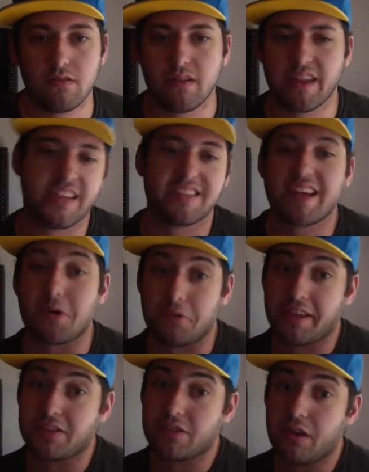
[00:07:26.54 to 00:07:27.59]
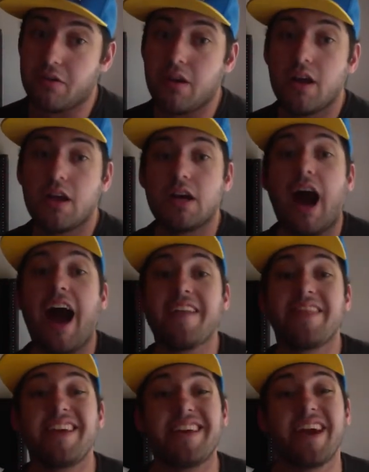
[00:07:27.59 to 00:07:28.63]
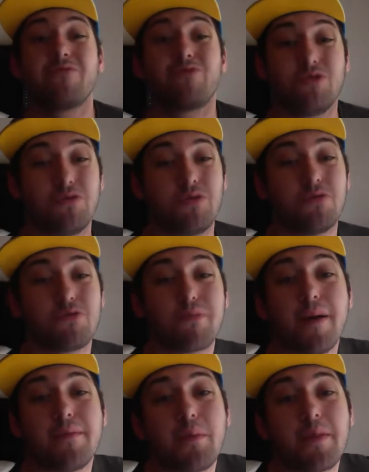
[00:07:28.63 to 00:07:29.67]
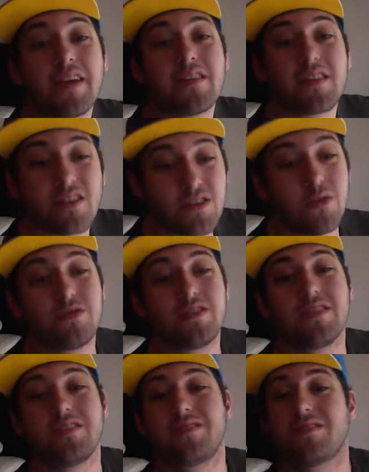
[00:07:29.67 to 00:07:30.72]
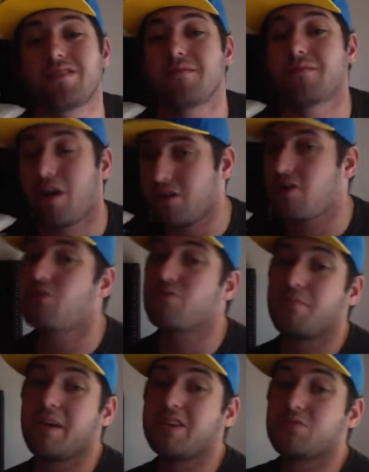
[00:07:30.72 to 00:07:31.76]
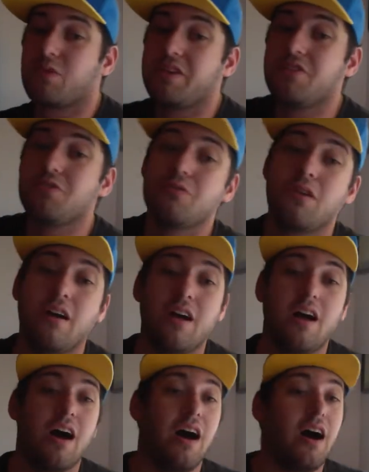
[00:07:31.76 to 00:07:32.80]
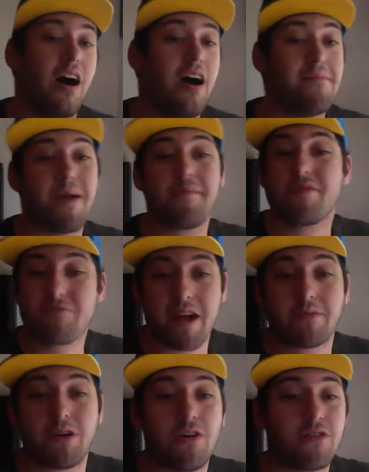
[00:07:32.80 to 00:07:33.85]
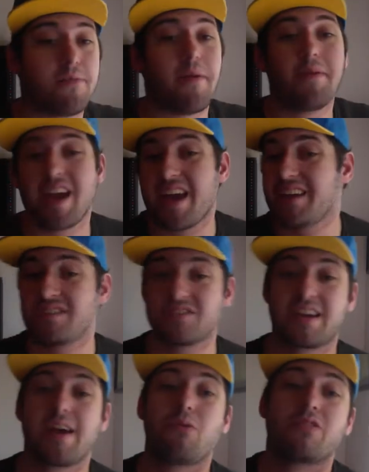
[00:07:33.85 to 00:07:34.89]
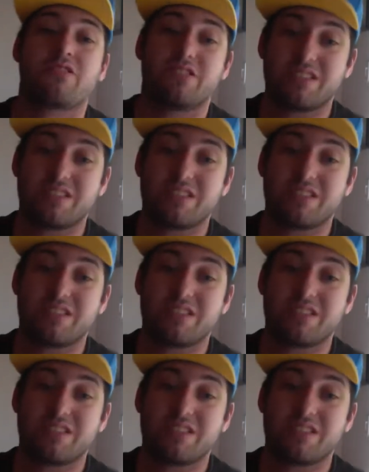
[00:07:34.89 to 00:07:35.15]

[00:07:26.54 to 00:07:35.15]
At least I don't think so. I think Count Dooku is probably the closest, along with Mace Windu, maybe Ram Koda, maybe Anakin Skywalker